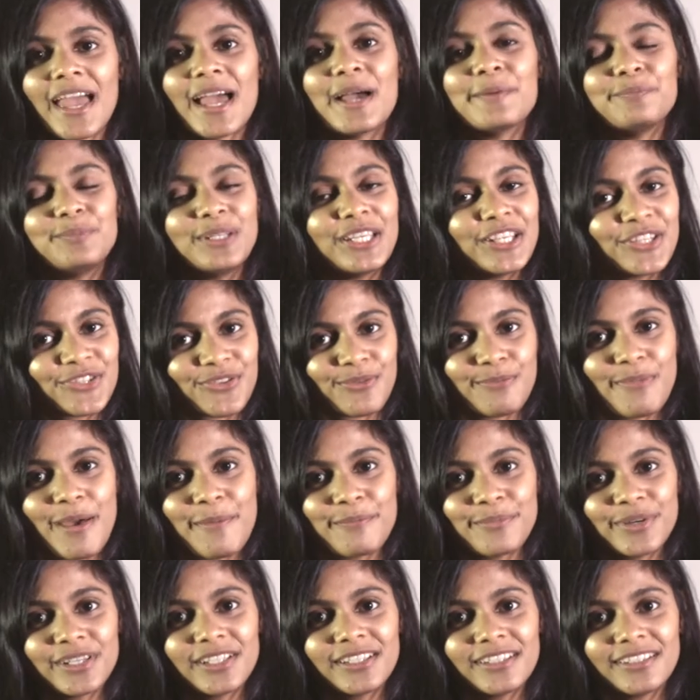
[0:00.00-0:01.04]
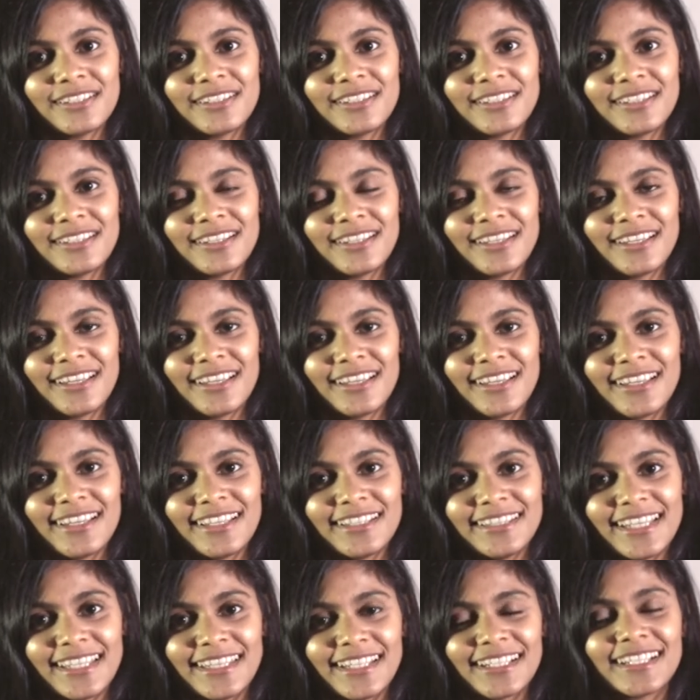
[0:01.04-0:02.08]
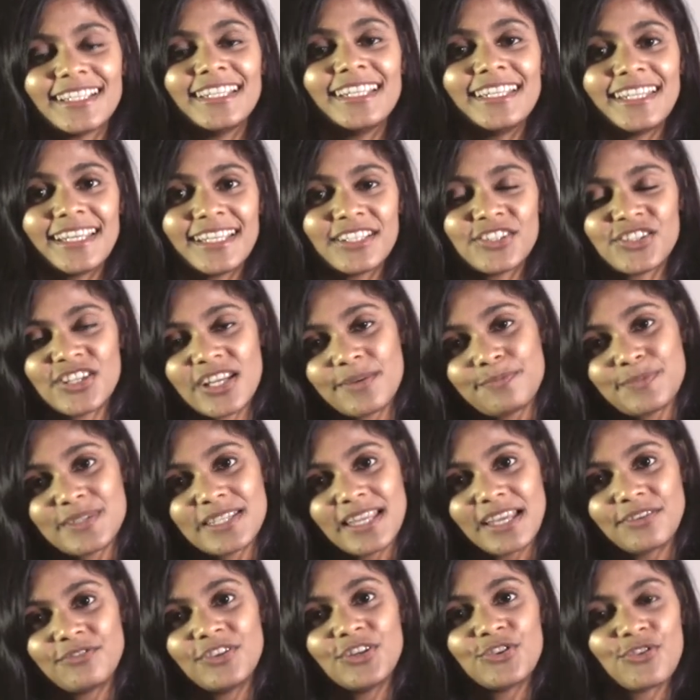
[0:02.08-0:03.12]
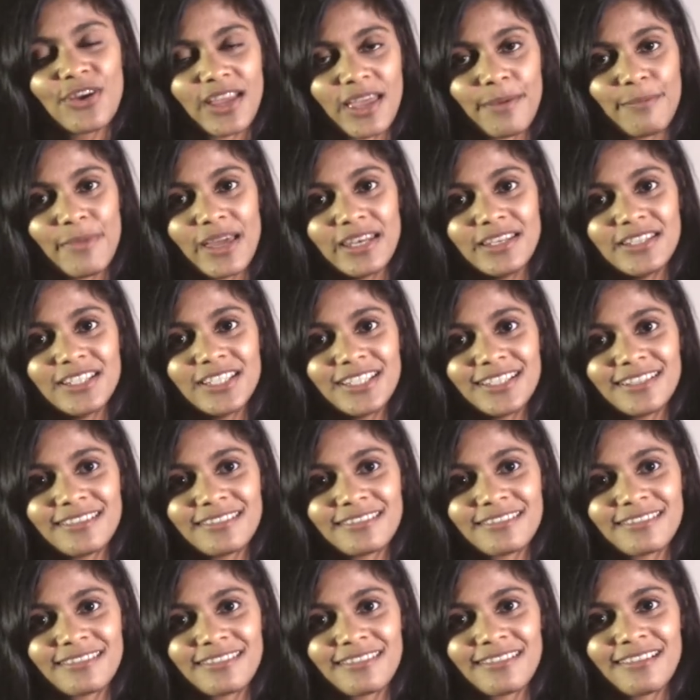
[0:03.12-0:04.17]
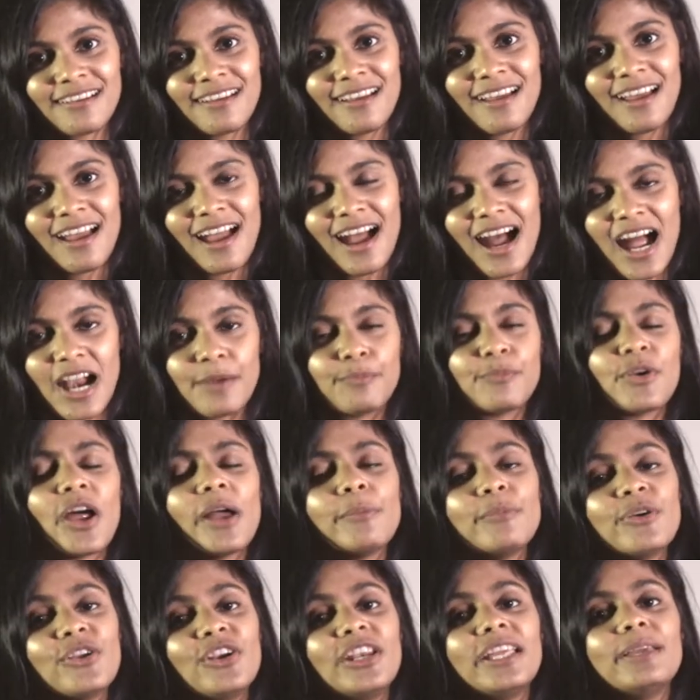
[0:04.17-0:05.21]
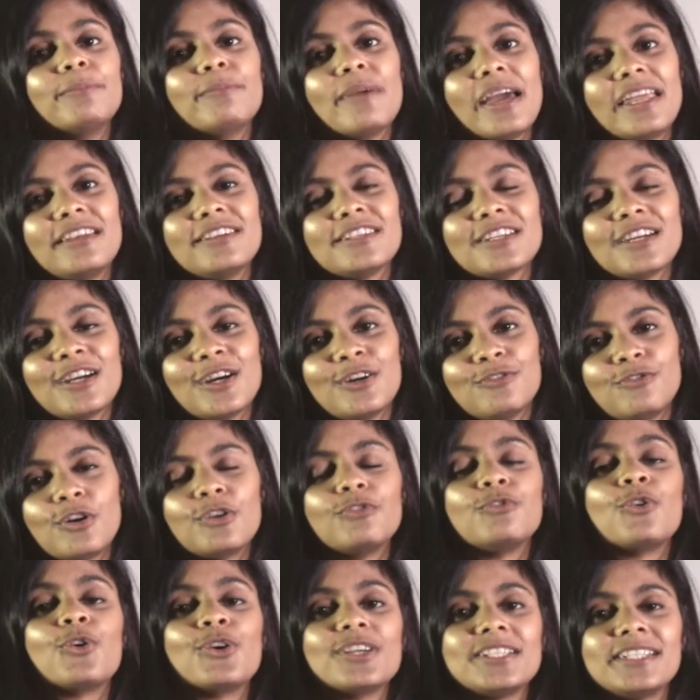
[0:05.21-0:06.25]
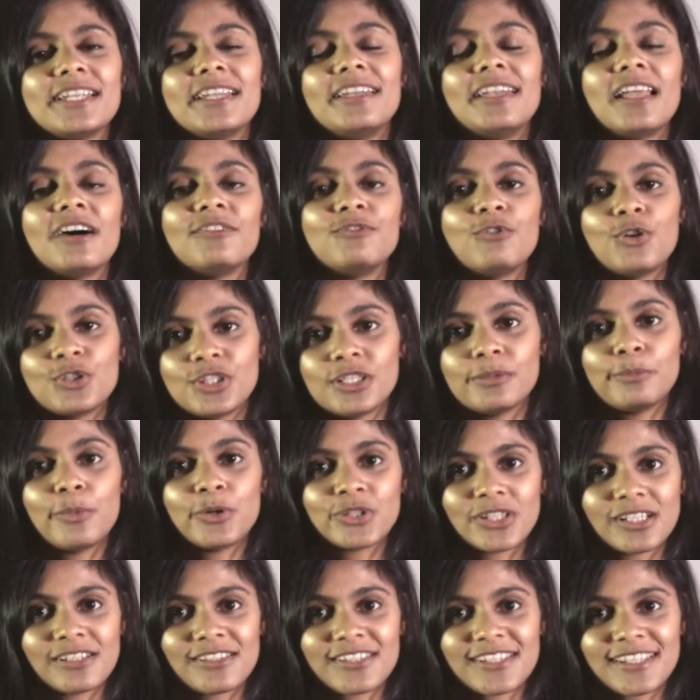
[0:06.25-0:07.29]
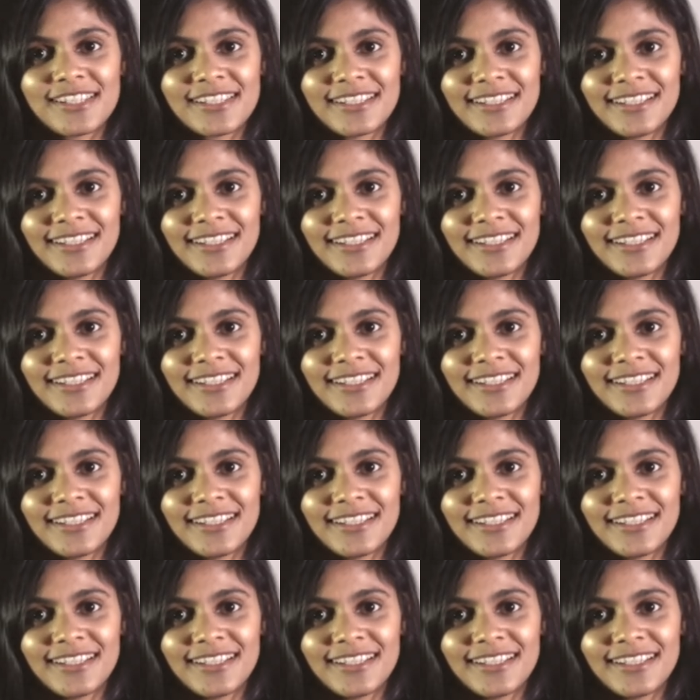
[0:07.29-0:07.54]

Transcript: Please remember that the cleaning tips that we recommended are primarily meant for Forrest Love water bottles,